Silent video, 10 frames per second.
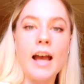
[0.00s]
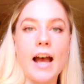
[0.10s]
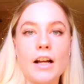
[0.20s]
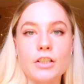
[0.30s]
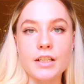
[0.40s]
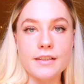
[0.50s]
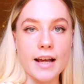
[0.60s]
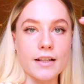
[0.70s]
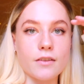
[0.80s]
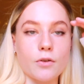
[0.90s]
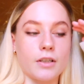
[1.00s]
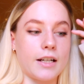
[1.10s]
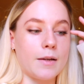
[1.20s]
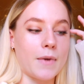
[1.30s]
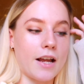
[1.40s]
Actually, sad
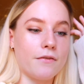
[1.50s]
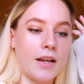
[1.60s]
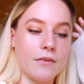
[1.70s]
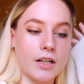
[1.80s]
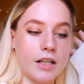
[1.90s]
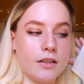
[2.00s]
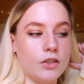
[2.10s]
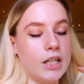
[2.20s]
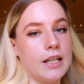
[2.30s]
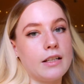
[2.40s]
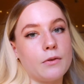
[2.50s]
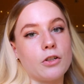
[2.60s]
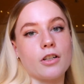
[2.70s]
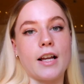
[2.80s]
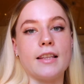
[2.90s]
story, my favorite jeans,
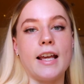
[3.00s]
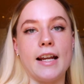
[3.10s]
which are like the